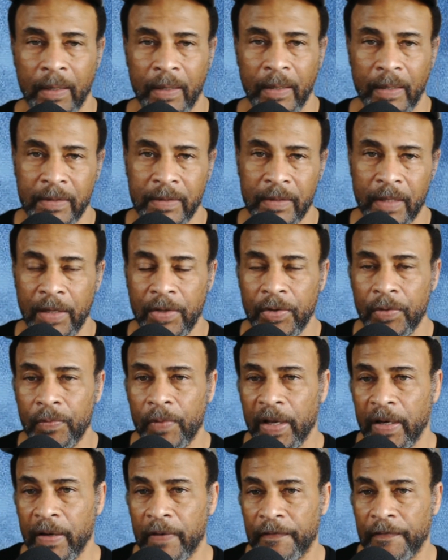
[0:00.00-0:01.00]
Let's say you
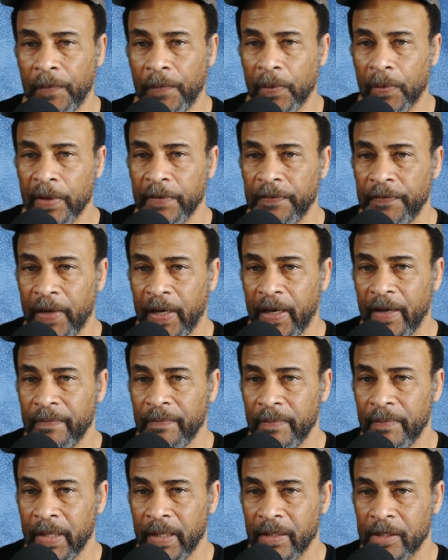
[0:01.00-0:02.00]
waited
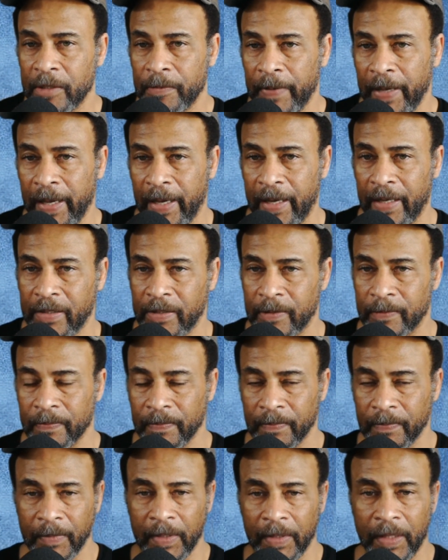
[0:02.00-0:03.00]
45 minutes past.
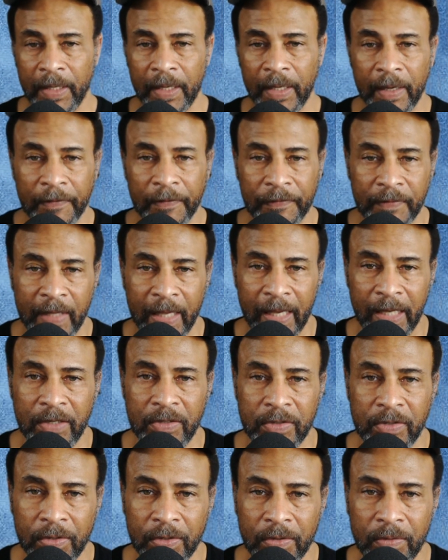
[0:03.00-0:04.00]
If they
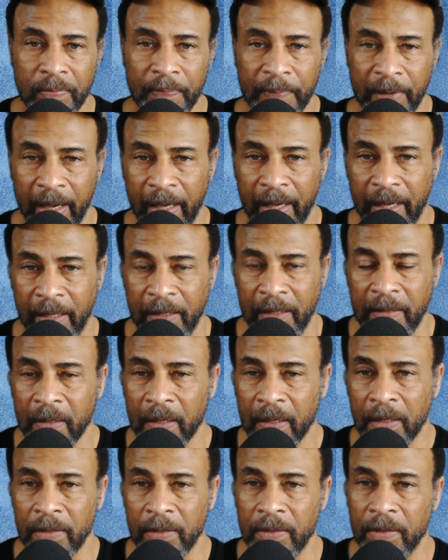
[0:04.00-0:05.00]
do pay,
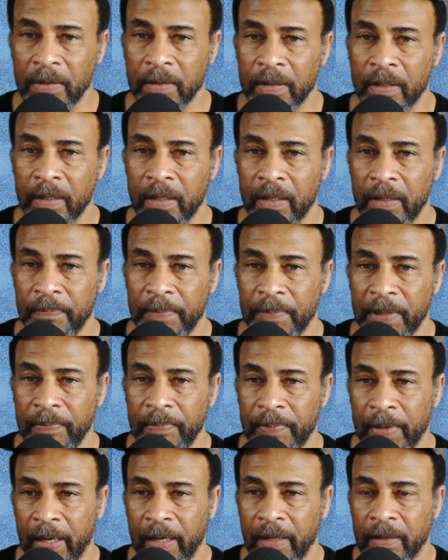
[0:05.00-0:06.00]
you're going to be
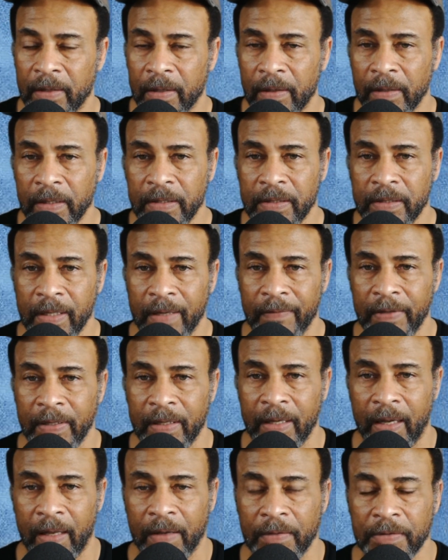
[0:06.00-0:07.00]
paid
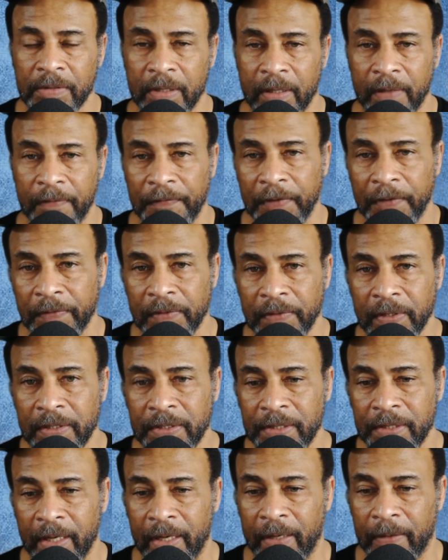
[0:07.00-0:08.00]

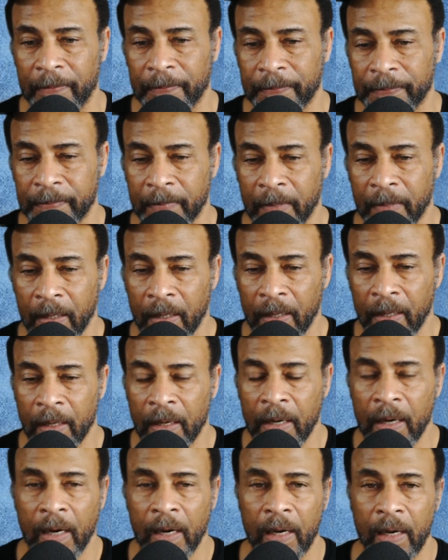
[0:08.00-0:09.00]
$37.50.
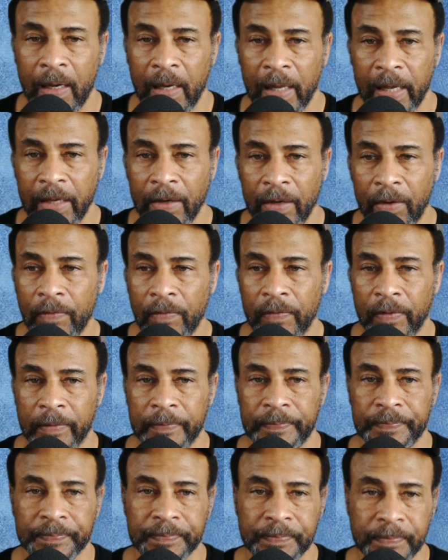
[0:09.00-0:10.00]
Layover.